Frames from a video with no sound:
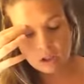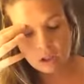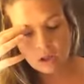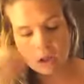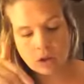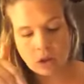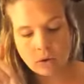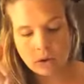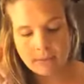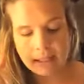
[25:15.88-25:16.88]
the
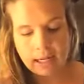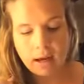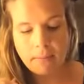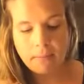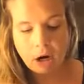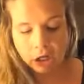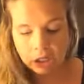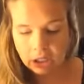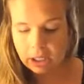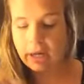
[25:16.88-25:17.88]
social media
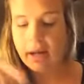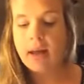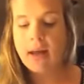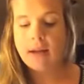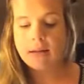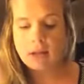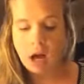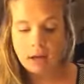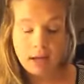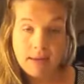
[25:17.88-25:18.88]
marketer
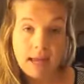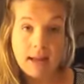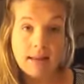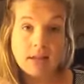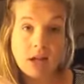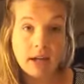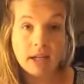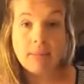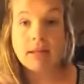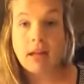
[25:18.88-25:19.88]
document in the
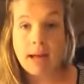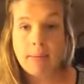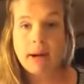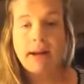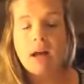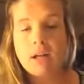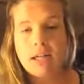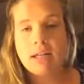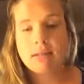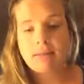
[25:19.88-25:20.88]
document library on
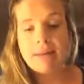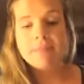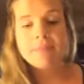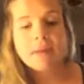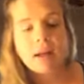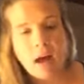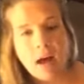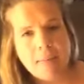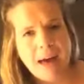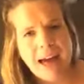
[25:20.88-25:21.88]
eSuite.
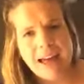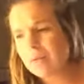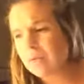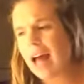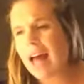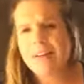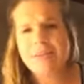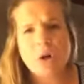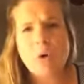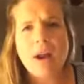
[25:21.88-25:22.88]
I
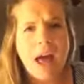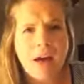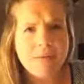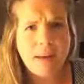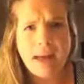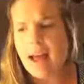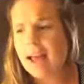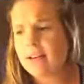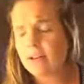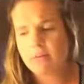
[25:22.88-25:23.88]
don't have mine.
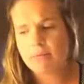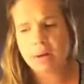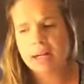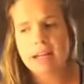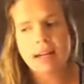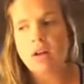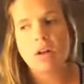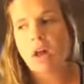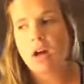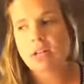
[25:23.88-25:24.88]
I printed it a
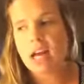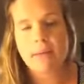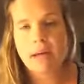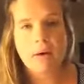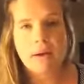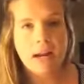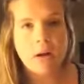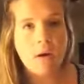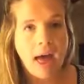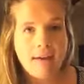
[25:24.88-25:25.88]
long time ago and I
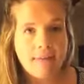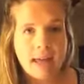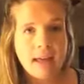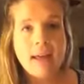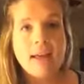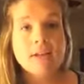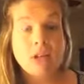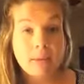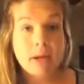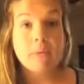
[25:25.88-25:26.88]
don't have it.
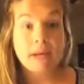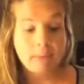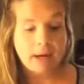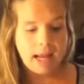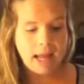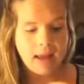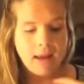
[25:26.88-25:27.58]
So I'm going to reprint it.